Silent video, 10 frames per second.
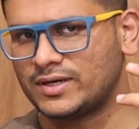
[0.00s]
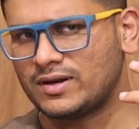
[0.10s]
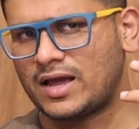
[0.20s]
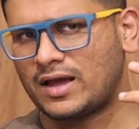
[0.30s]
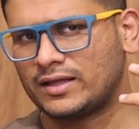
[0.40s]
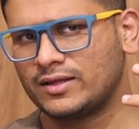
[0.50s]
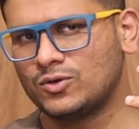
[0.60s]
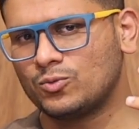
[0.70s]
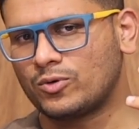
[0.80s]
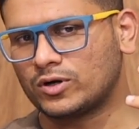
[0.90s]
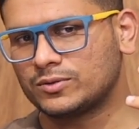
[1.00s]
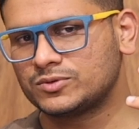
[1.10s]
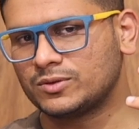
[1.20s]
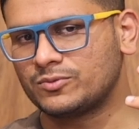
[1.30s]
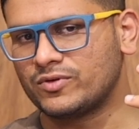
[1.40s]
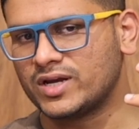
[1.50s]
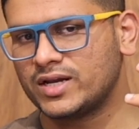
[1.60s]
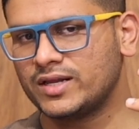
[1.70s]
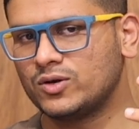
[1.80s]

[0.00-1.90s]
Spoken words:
I think you brought up some really